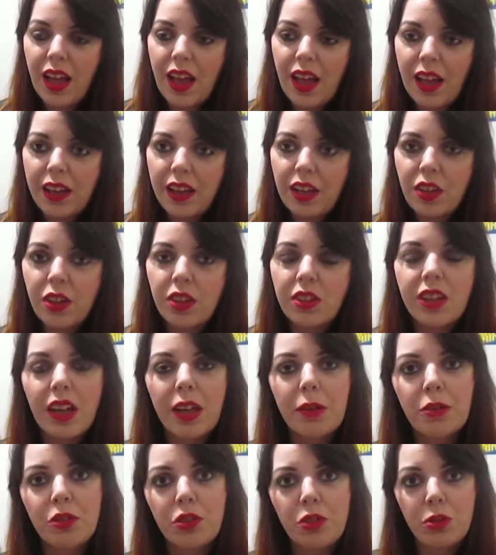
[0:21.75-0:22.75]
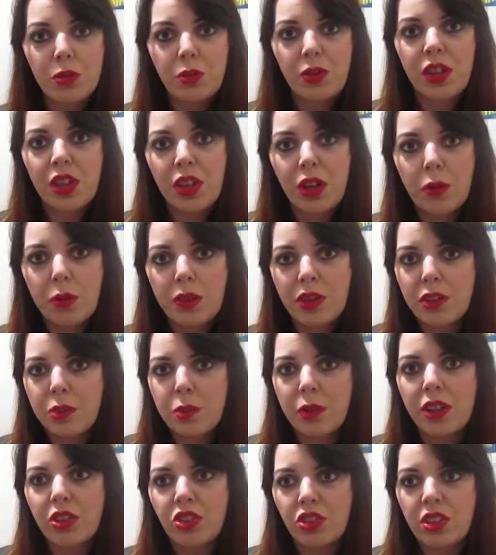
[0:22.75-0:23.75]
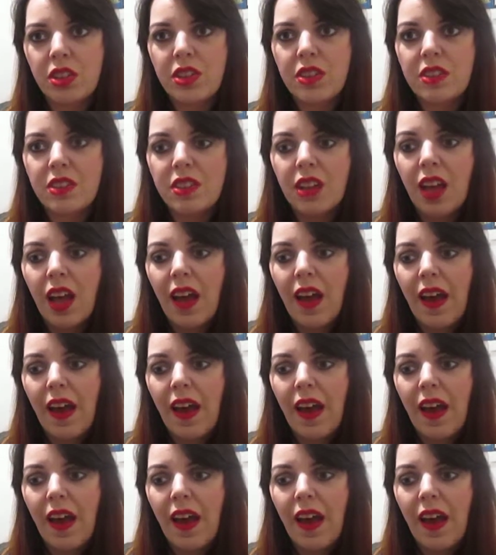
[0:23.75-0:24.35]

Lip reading: And I thought that I would do a video with swatches